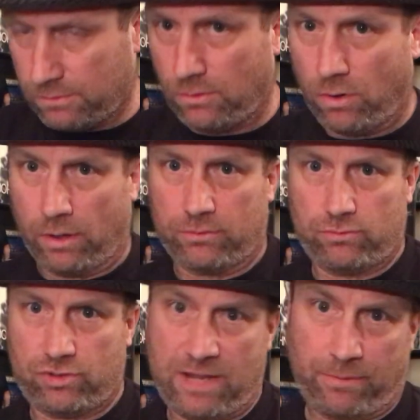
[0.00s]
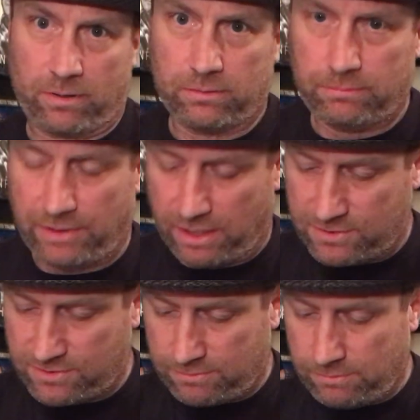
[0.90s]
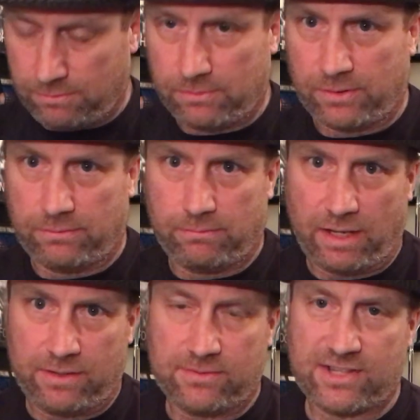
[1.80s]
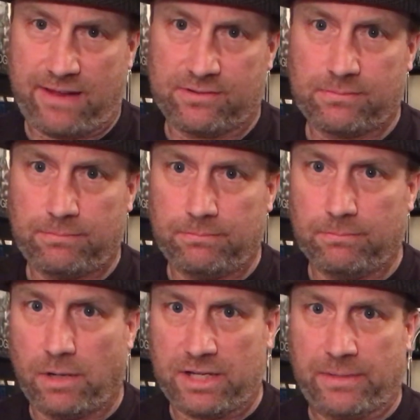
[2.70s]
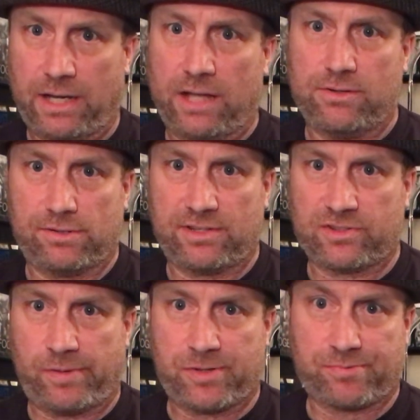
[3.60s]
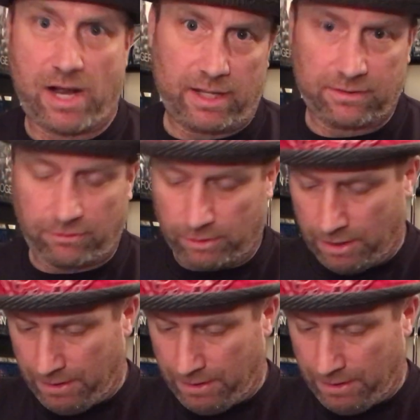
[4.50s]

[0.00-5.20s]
Or cheaper, because they save money by not using as much product.